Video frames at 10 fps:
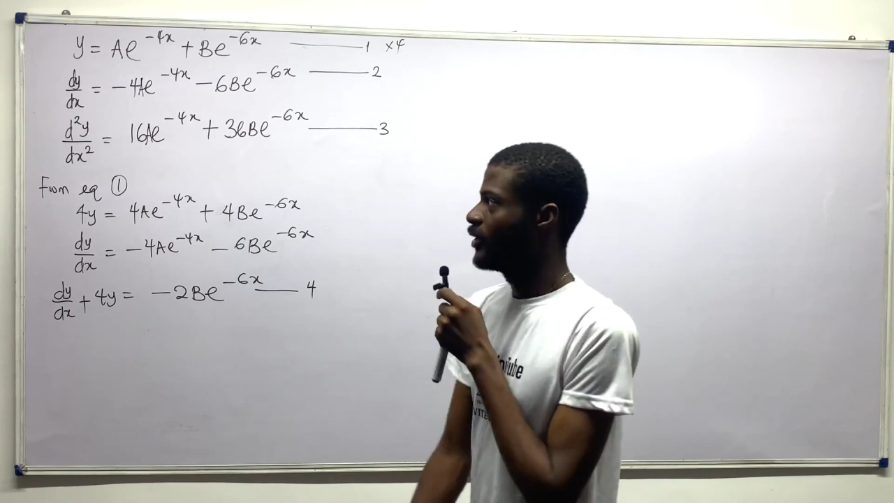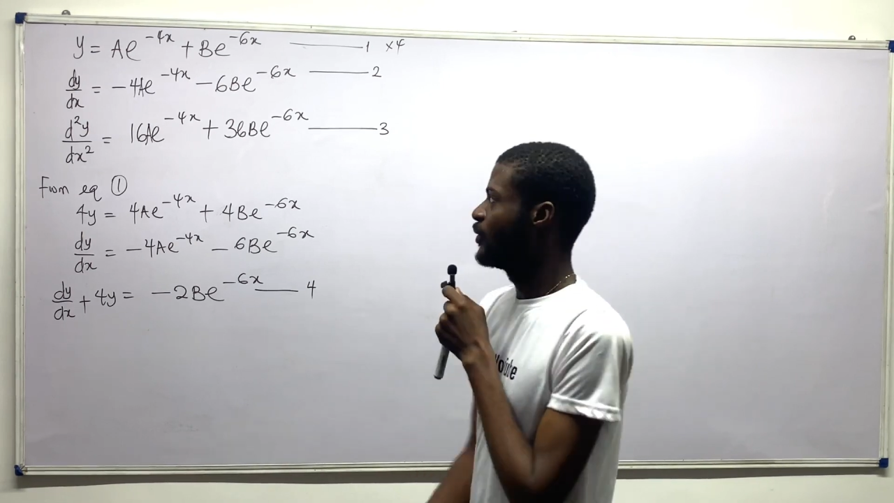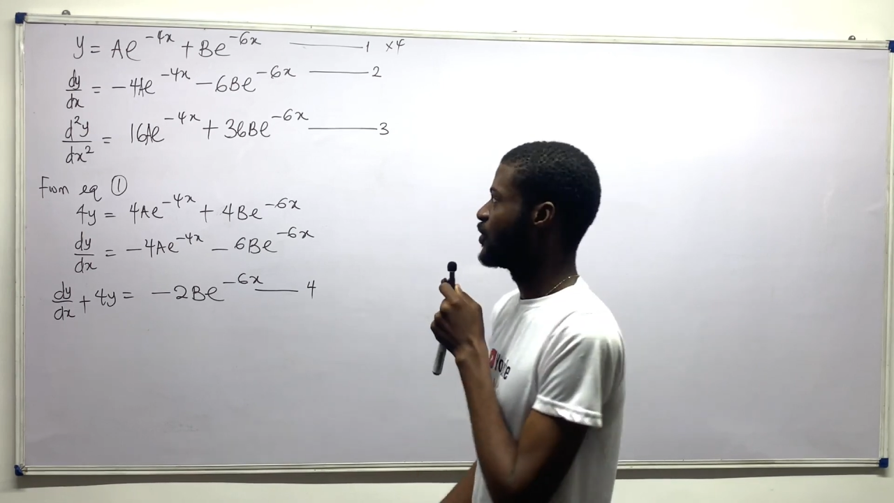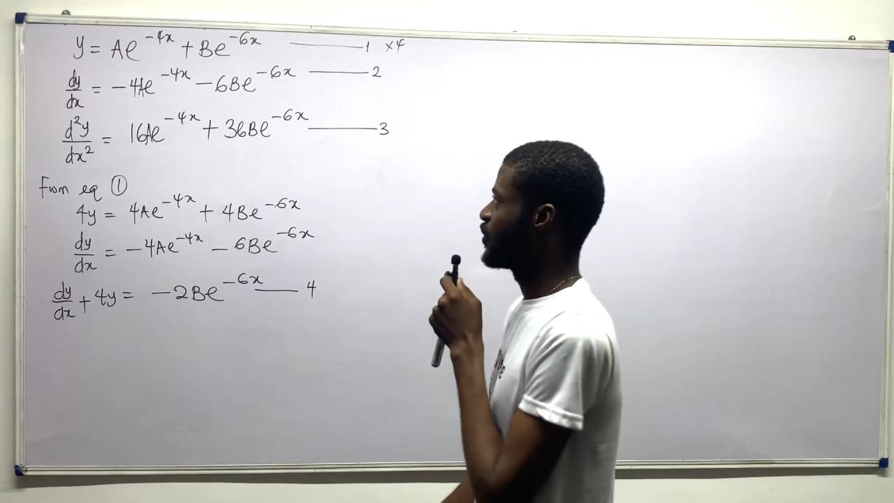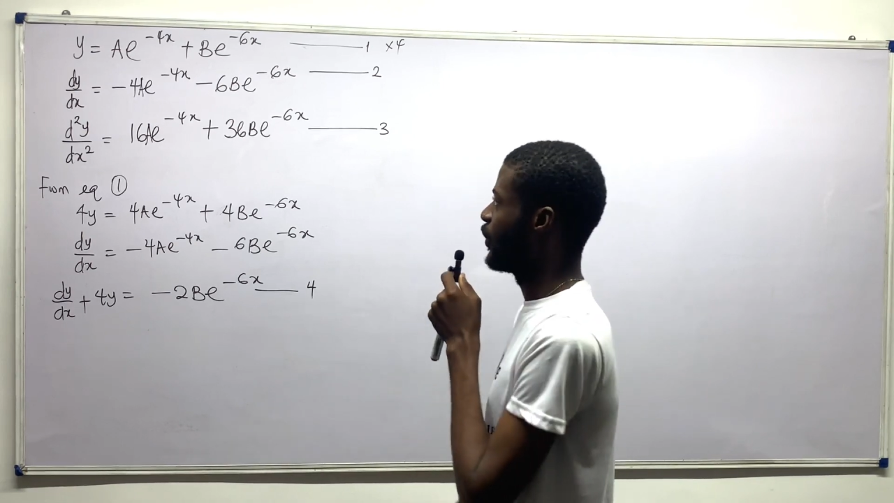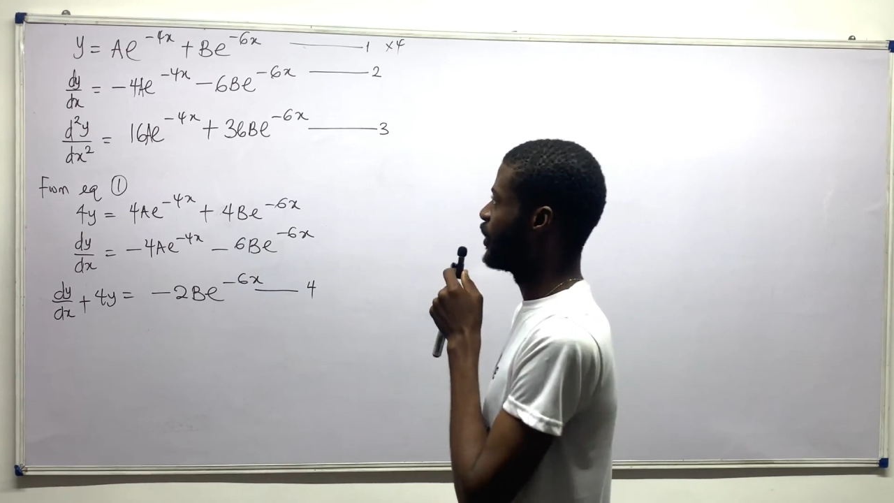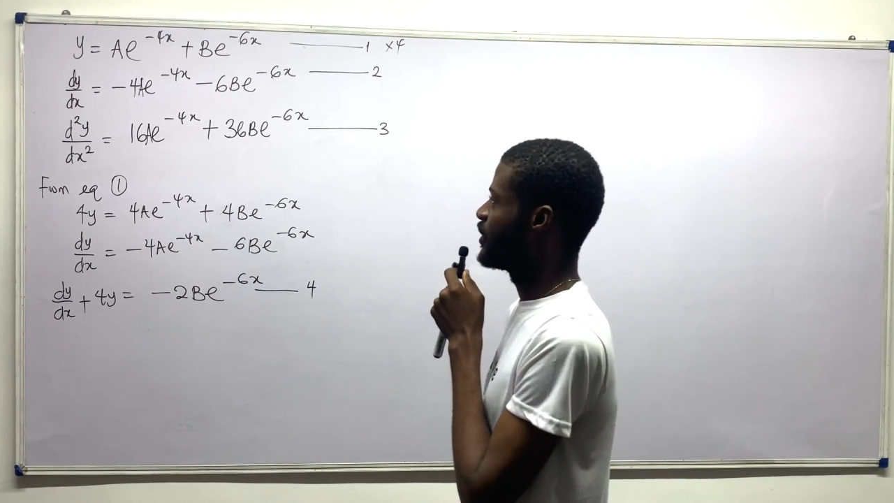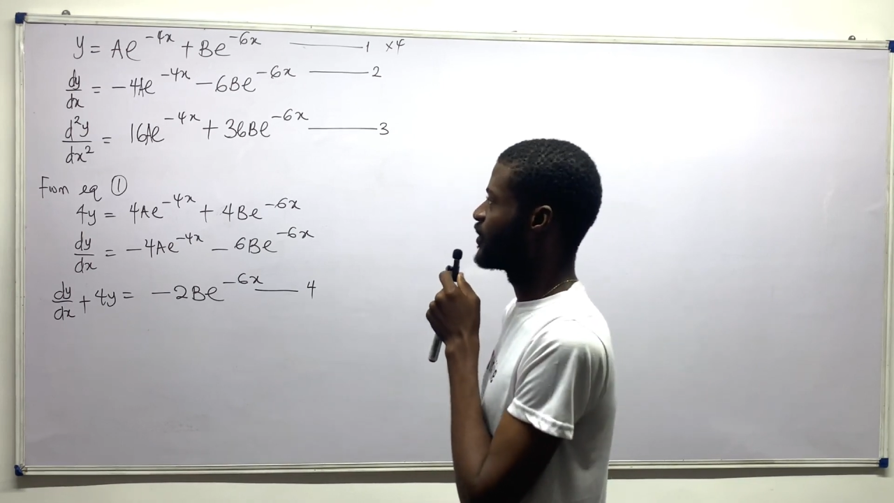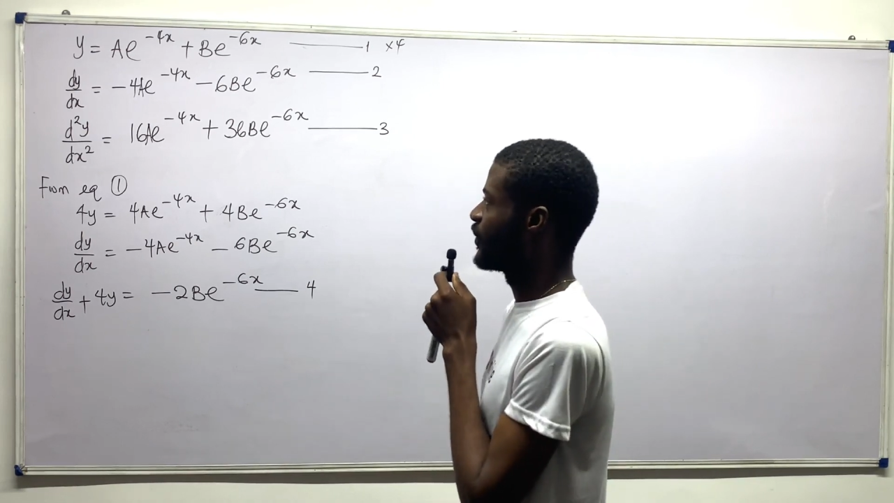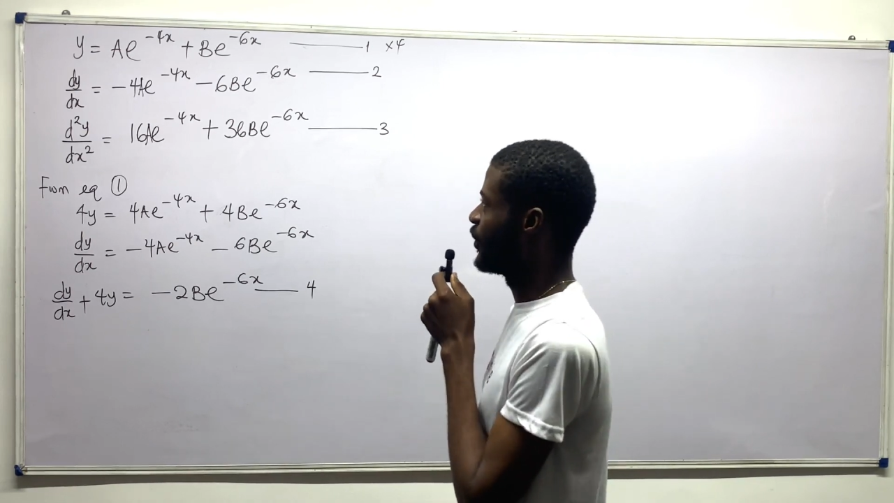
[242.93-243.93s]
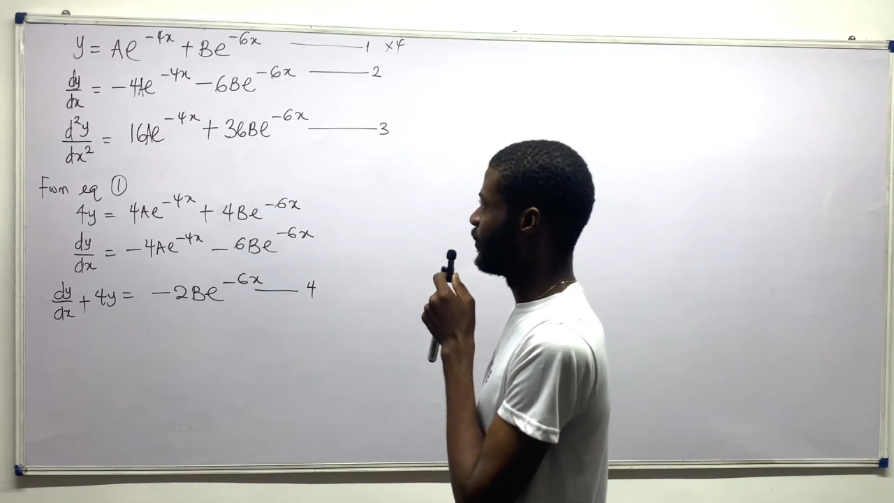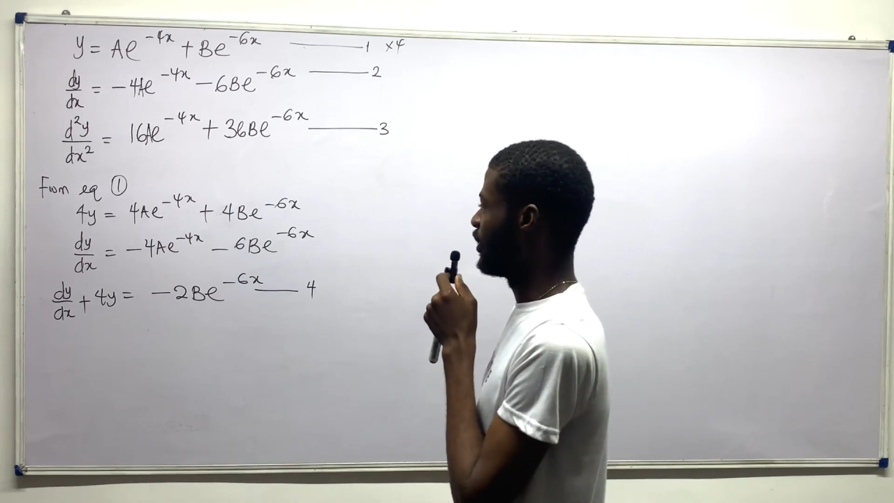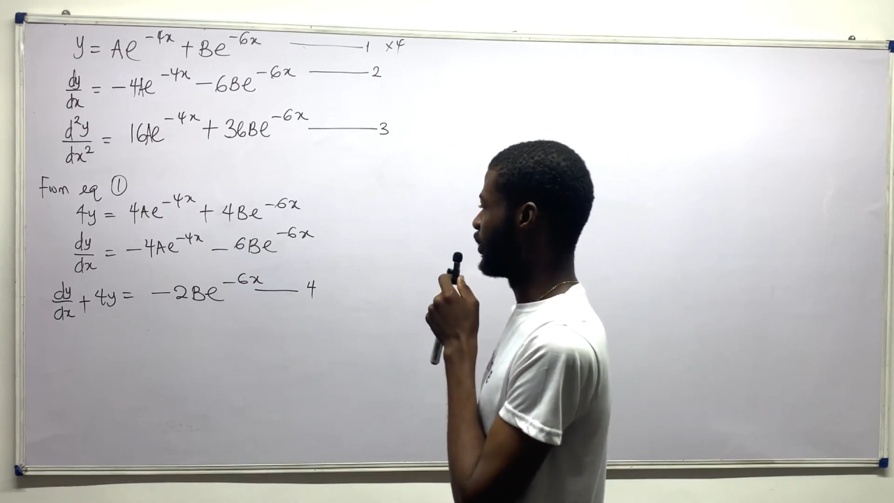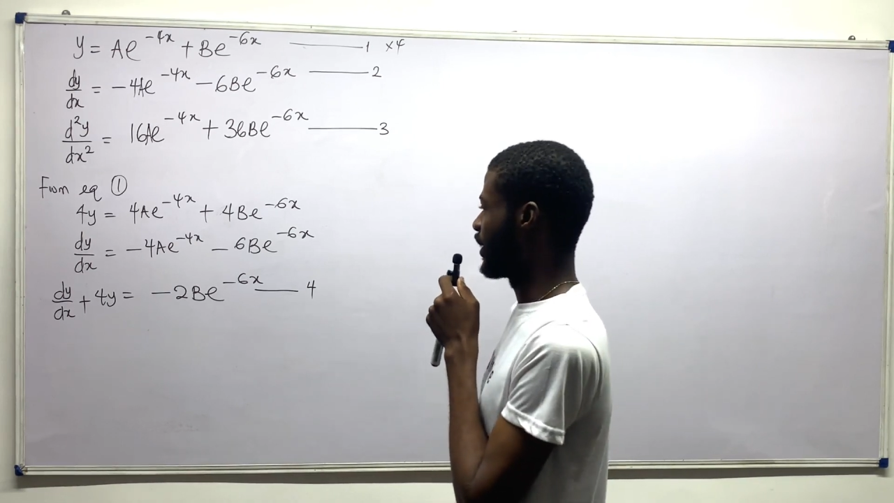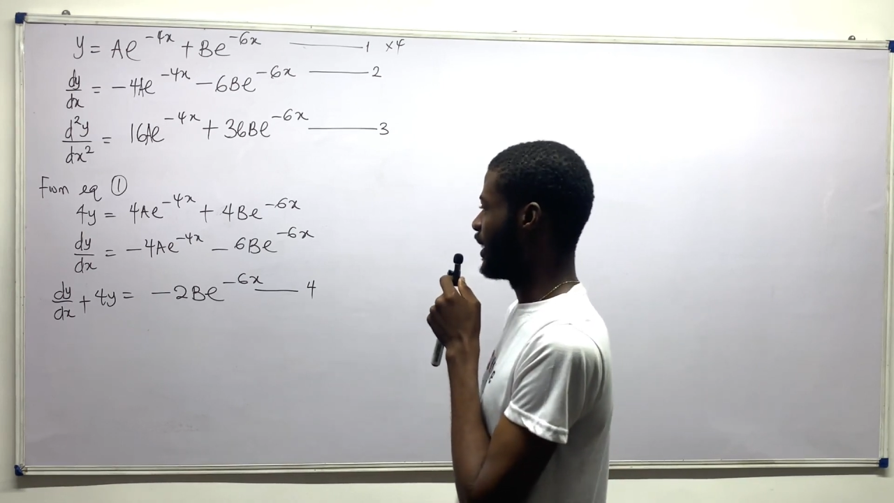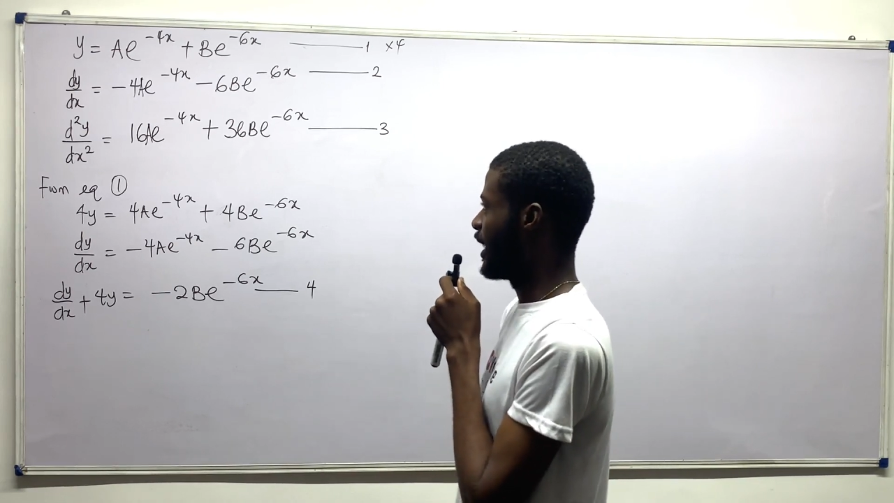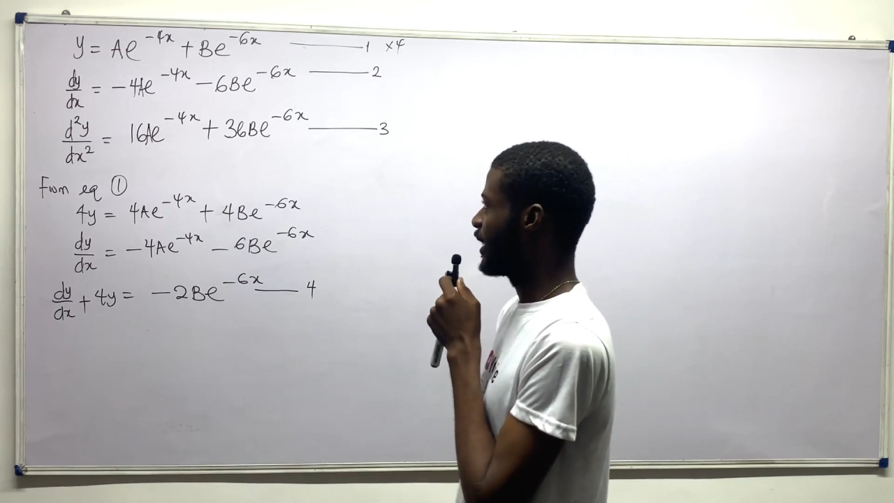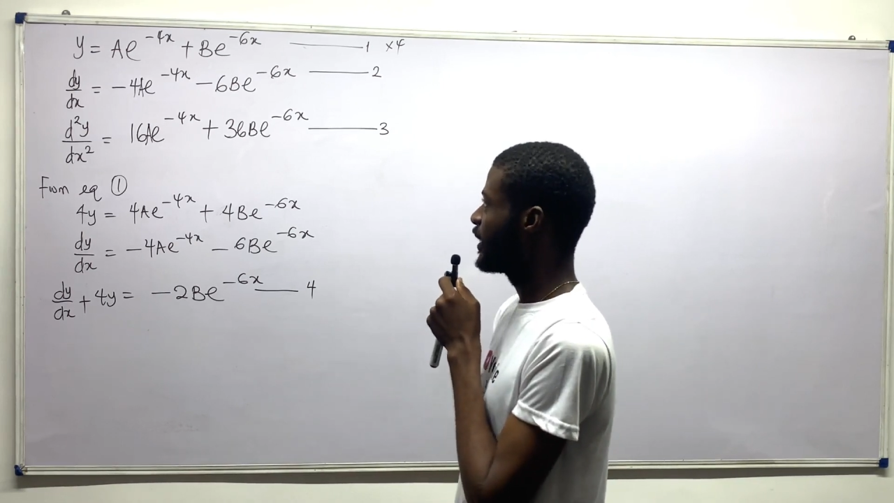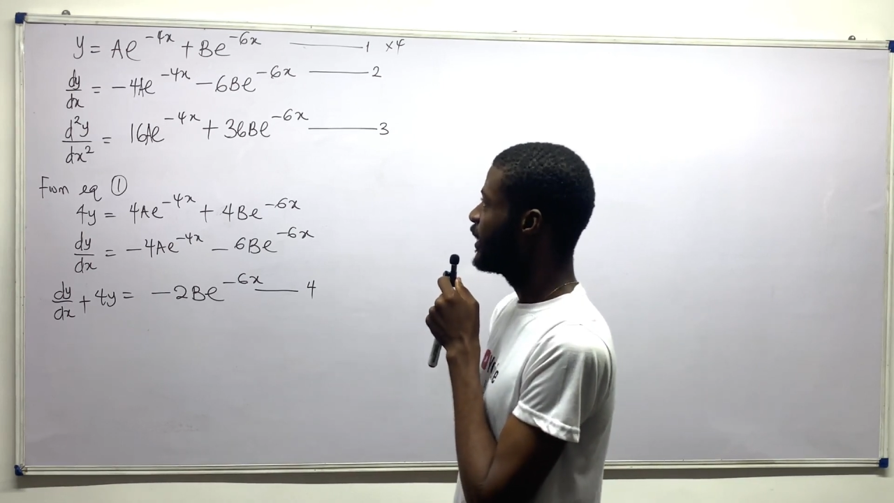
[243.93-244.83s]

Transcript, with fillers: to see what this is going to be looking like.